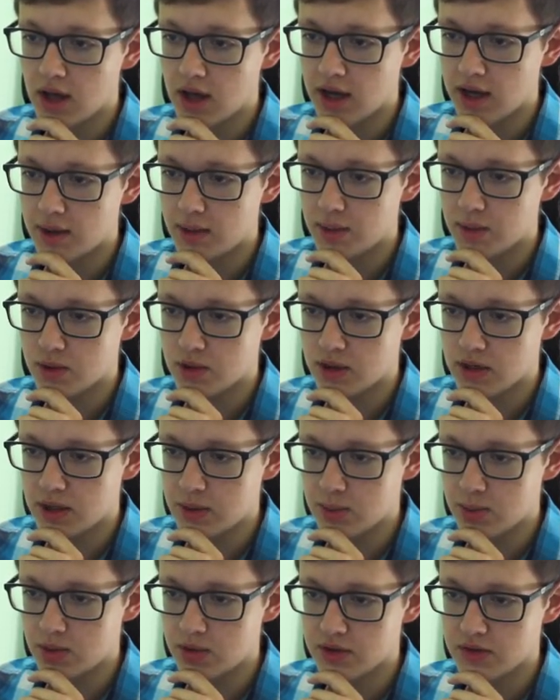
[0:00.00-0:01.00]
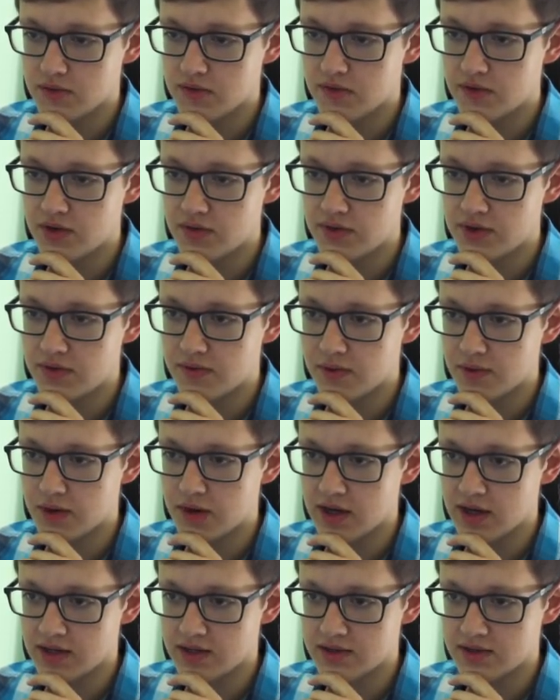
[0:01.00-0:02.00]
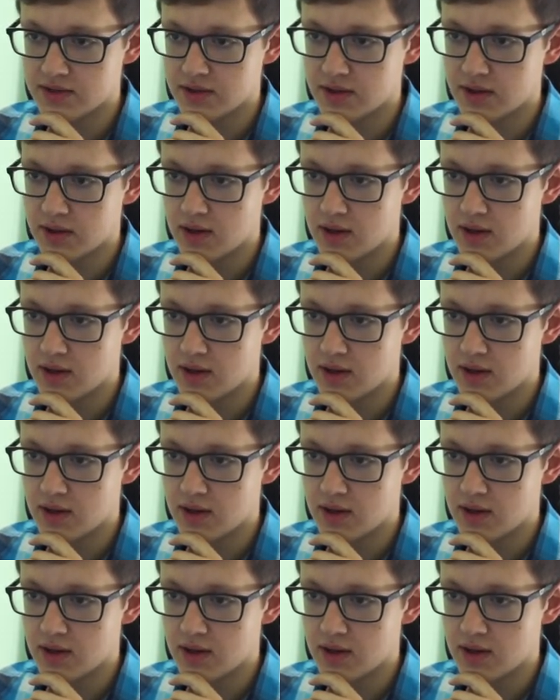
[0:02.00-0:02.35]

and we're inputting 50 for x.